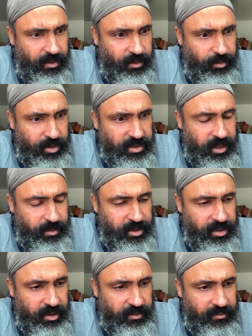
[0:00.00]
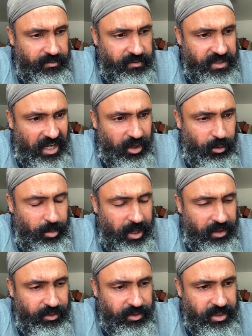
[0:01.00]
perception of
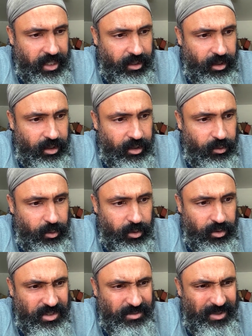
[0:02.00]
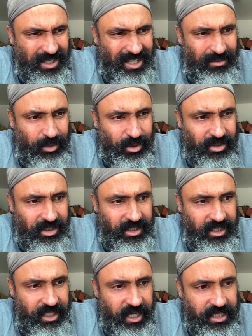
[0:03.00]
psychopath or psychotic, or just being emotionally
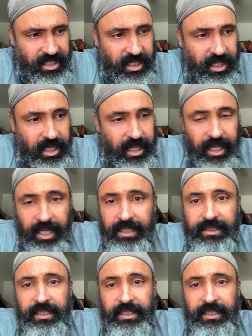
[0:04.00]
detached. It's